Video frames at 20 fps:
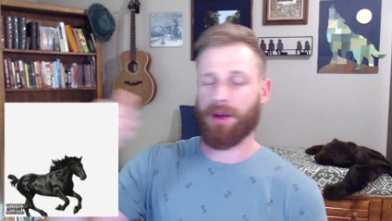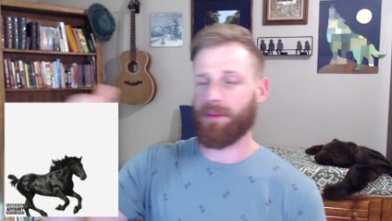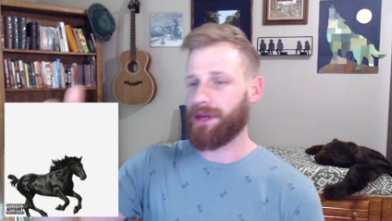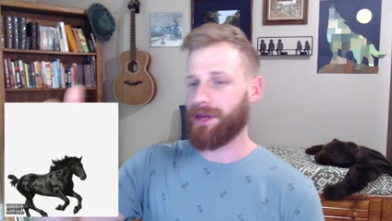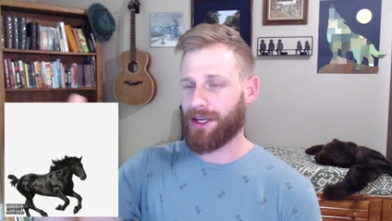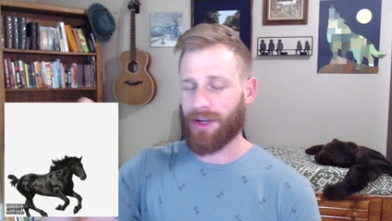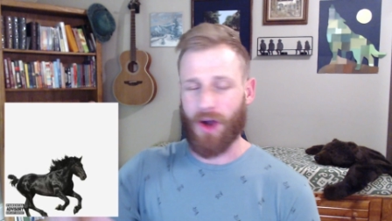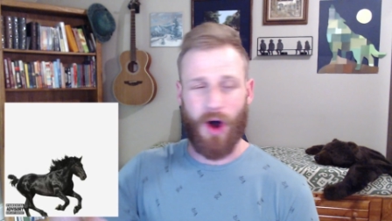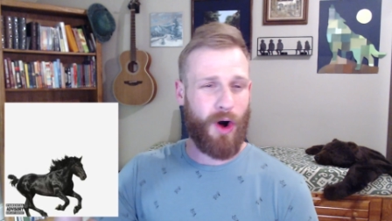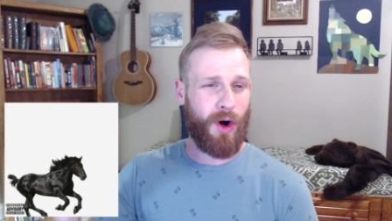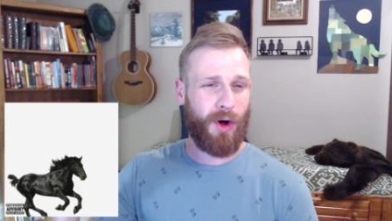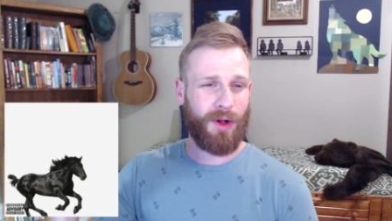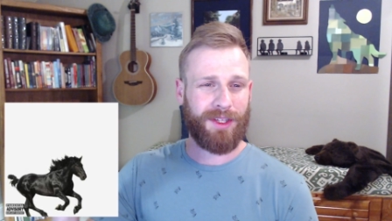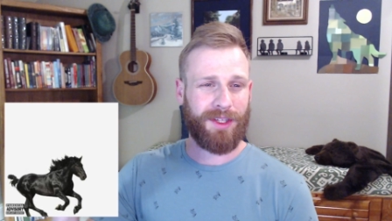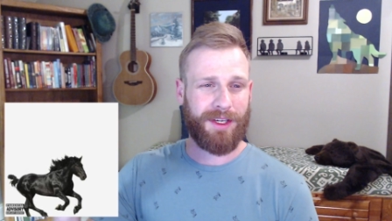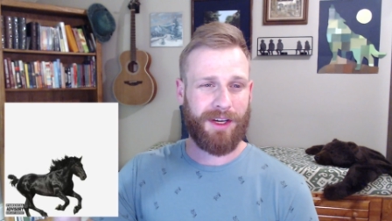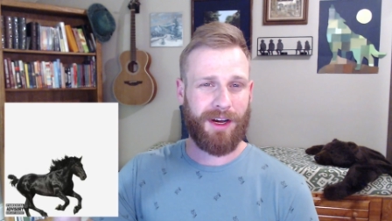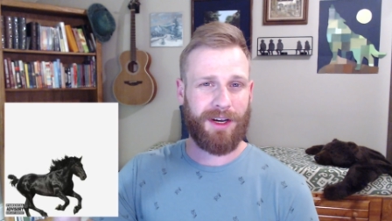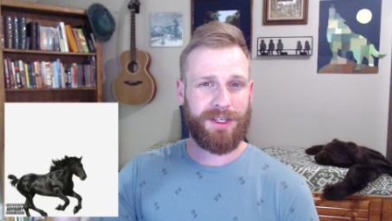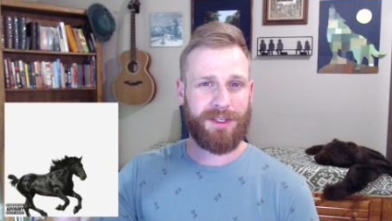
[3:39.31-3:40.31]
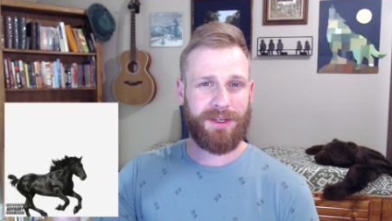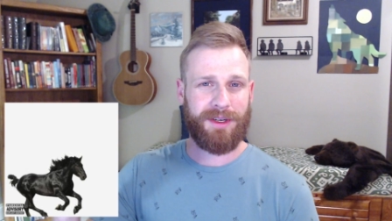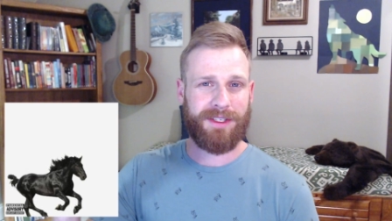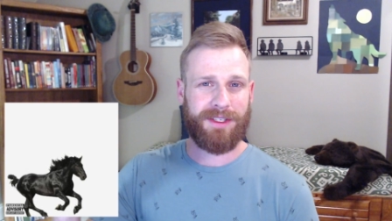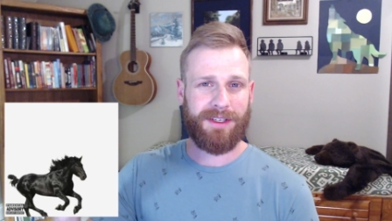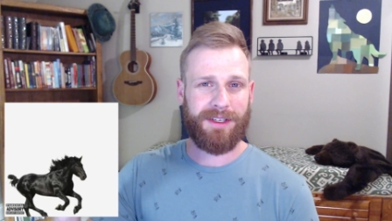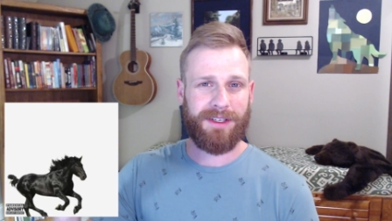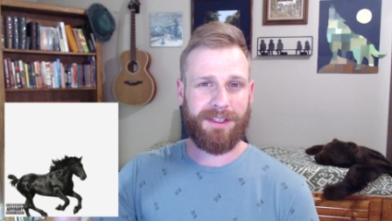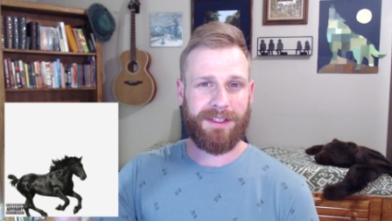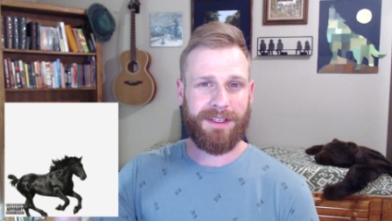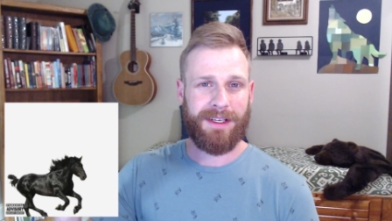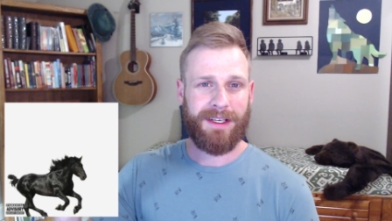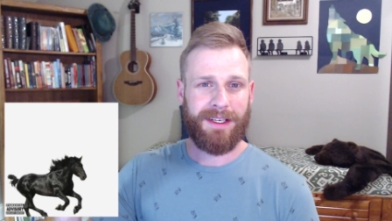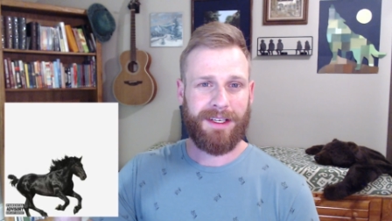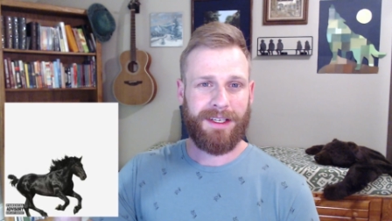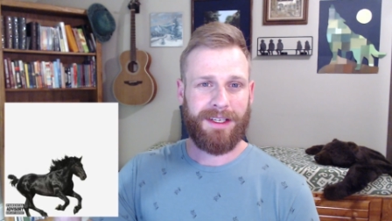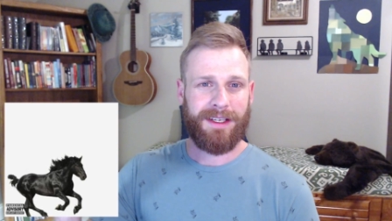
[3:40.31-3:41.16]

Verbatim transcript: to be called a country song